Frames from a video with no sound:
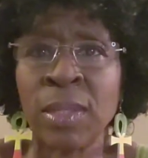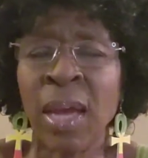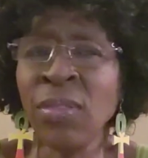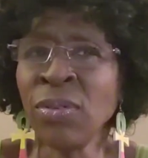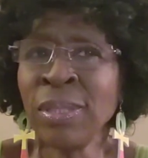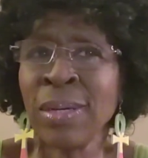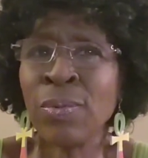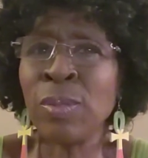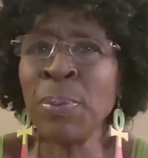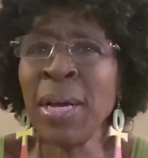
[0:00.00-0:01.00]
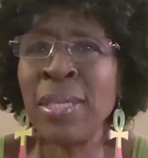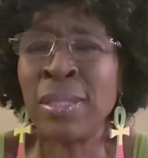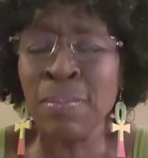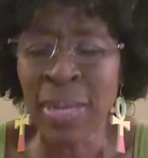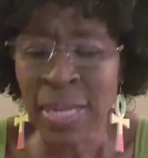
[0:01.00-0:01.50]
I thought that was by
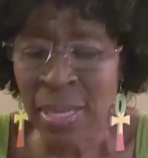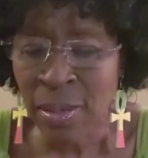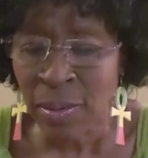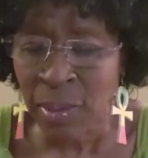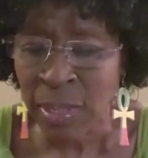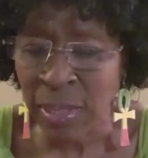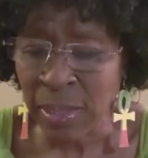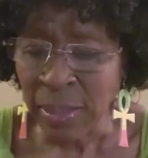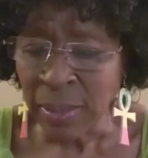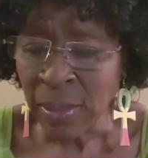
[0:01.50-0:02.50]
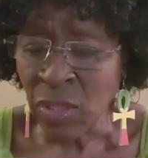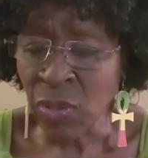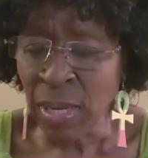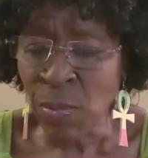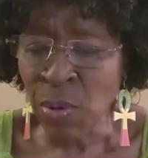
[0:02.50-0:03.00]
somebody else.
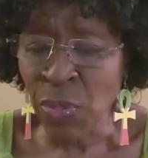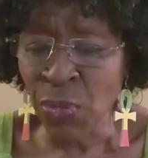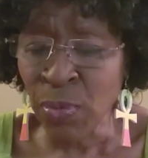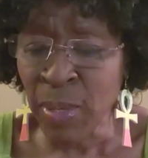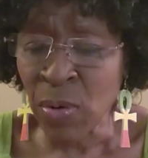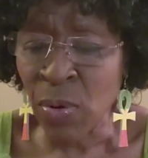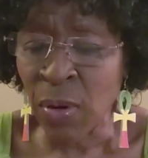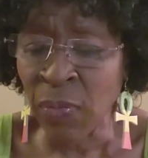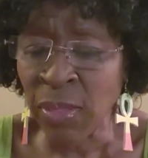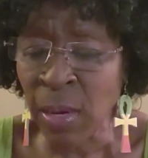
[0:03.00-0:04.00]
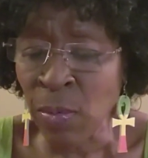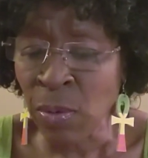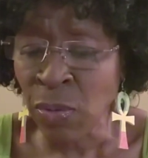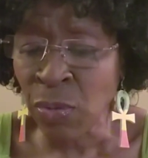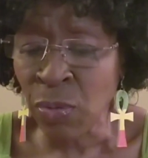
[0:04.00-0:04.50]
So that one threw me off. That
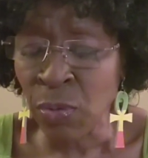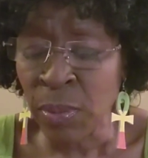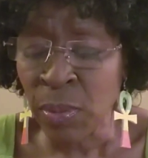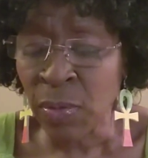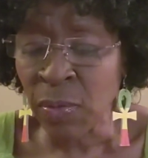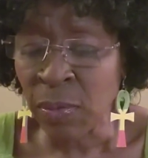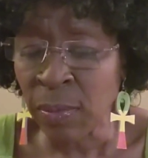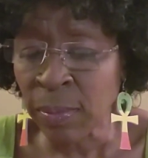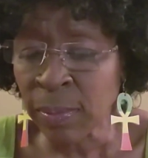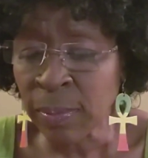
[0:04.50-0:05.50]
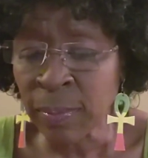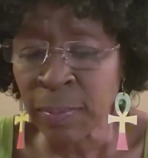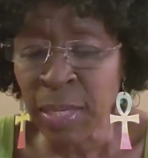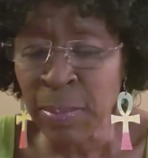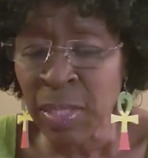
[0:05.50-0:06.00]
one threw me off.
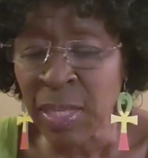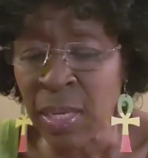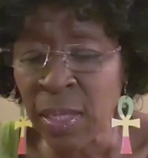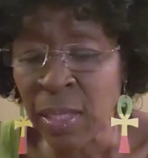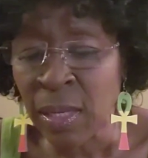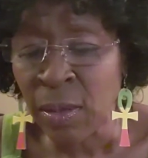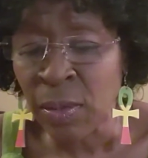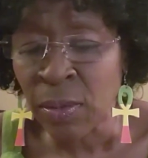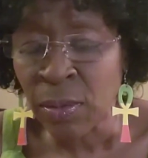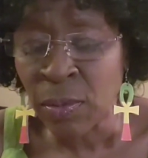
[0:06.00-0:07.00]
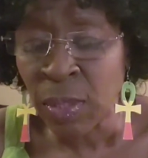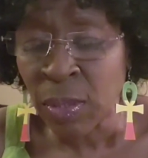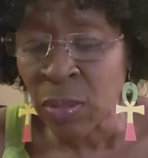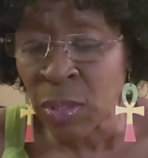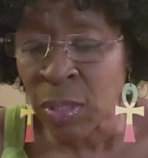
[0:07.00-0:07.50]
Let me say it again, girl. What
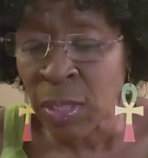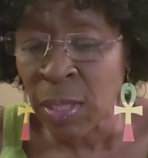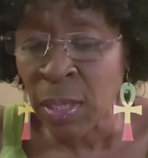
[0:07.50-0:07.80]
else is there?